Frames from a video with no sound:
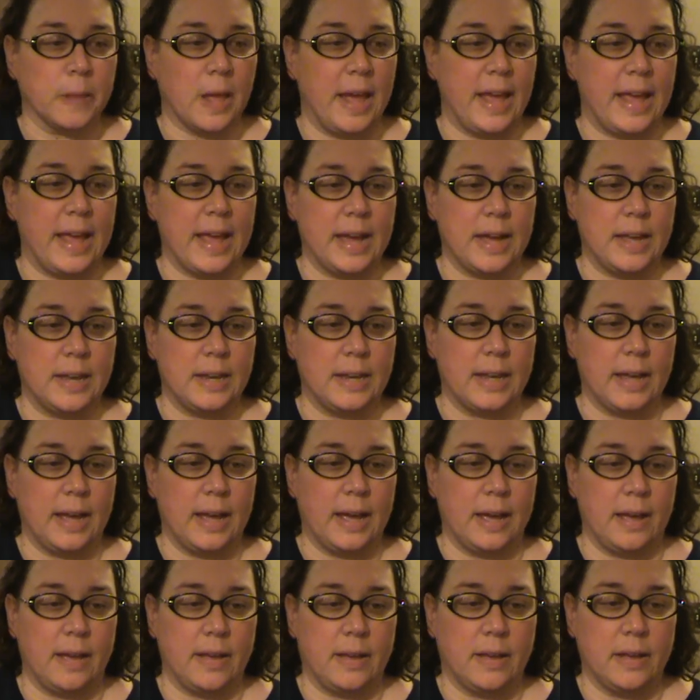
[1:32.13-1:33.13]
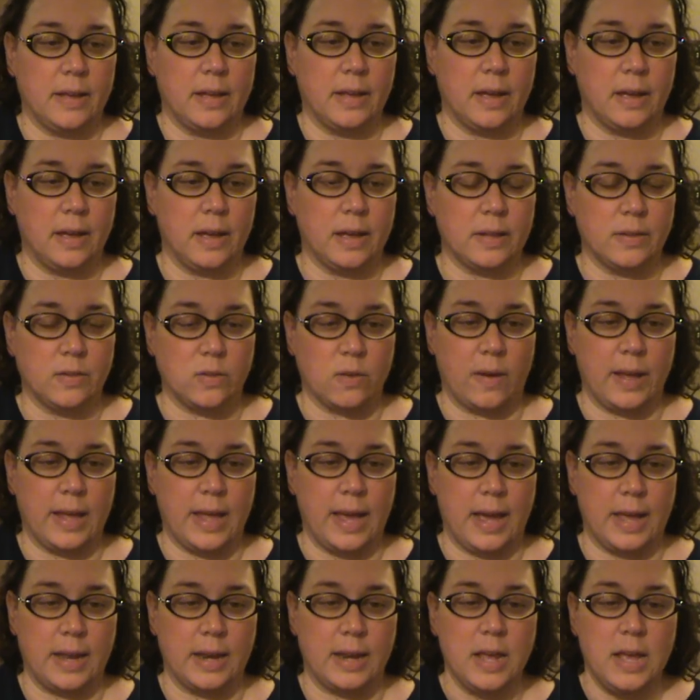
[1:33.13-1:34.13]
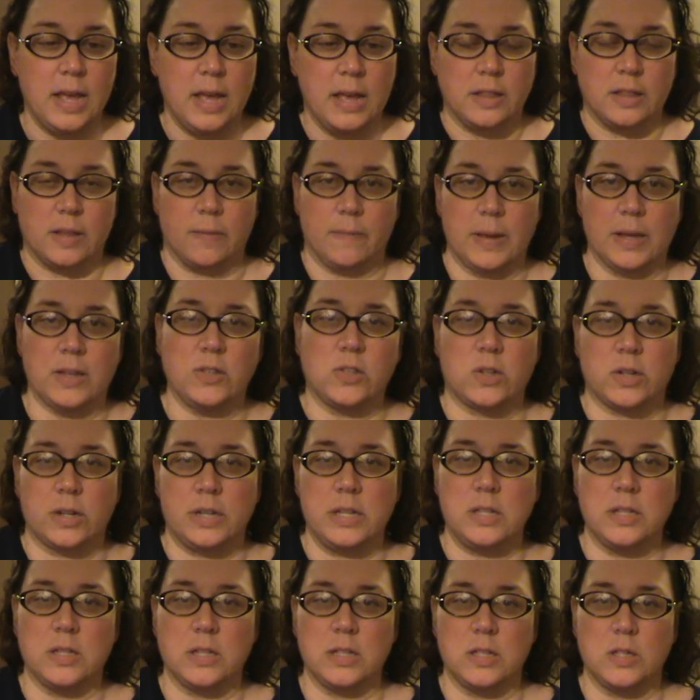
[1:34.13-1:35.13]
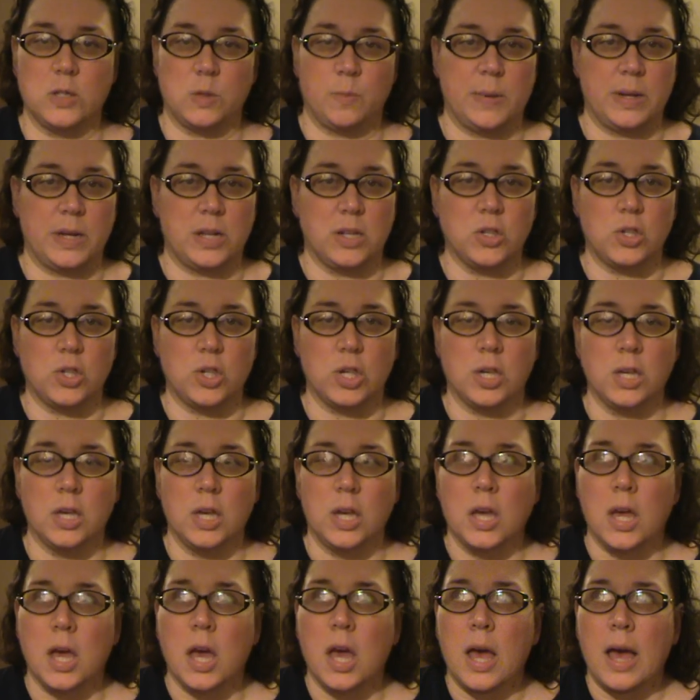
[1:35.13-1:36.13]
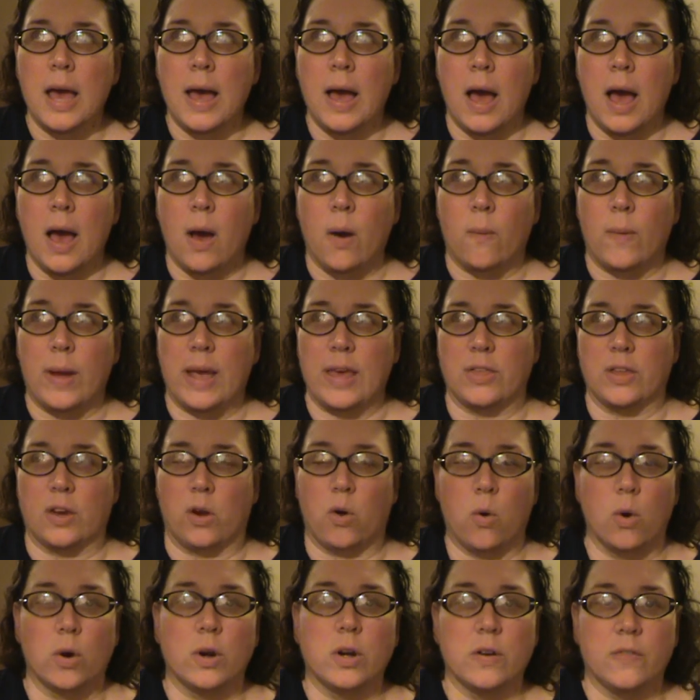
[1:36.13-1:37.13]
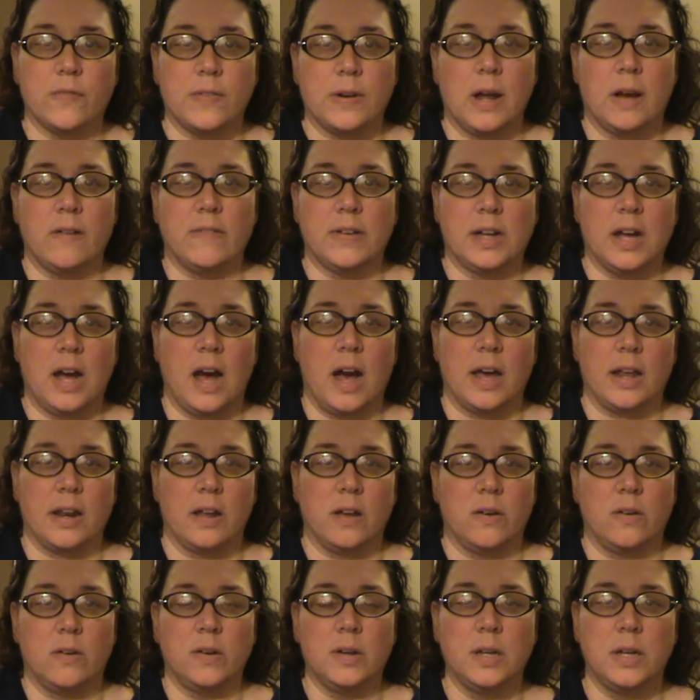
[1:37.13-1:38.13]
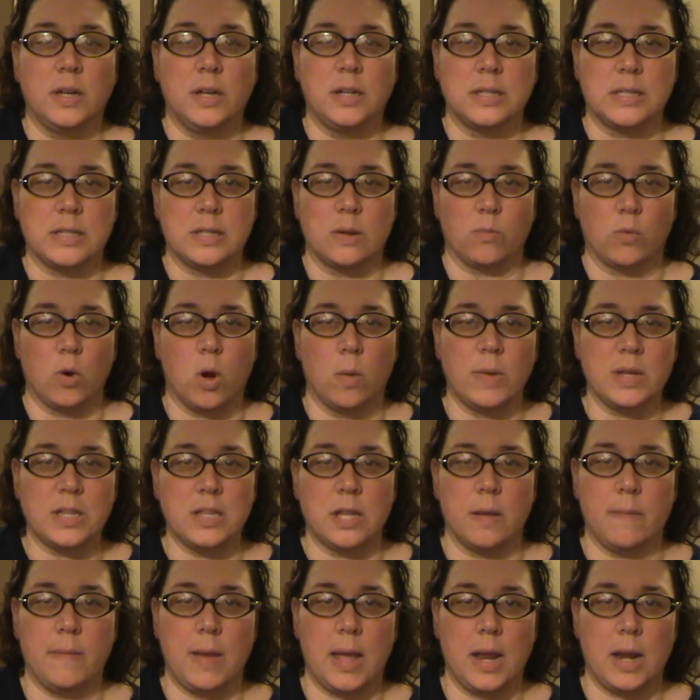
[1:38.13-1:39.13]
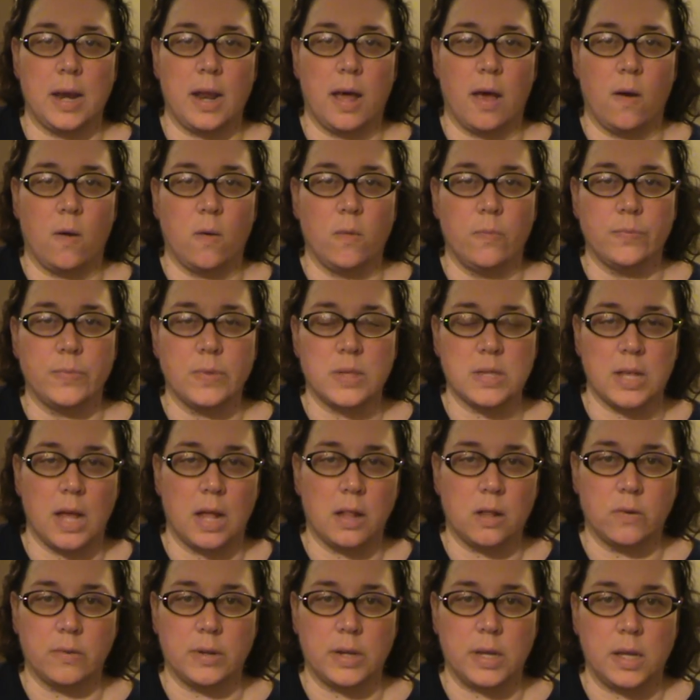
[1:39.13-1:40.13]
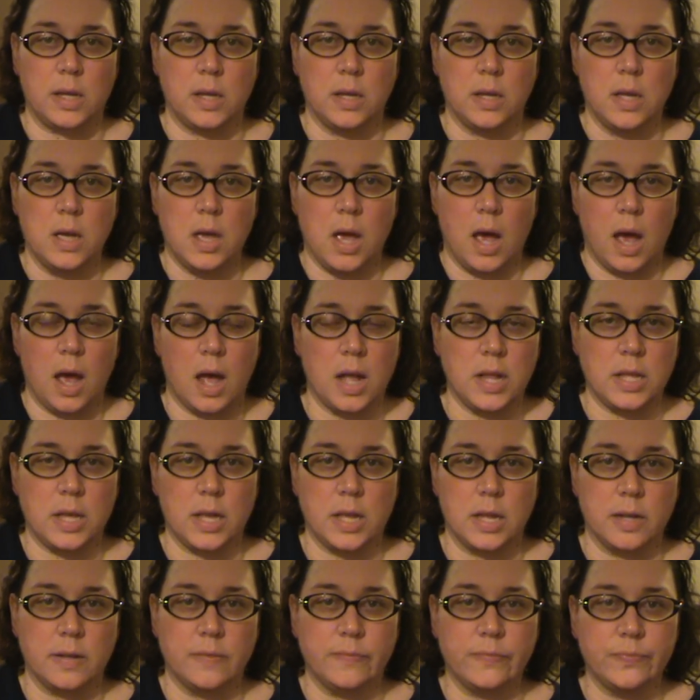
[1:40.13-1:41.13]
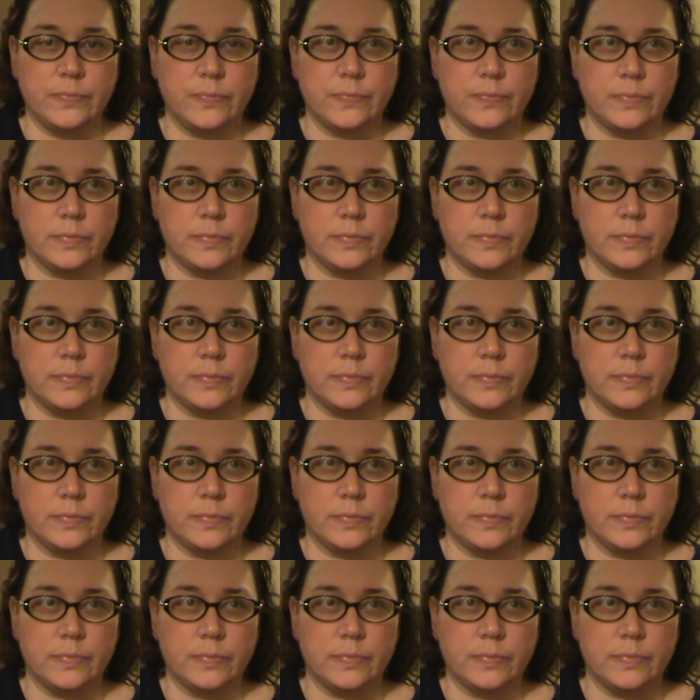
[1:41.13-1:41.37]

And uh, so I had the mixed greens and the spinach with a quarter of an avocado, some Roma tomato, celery, onion,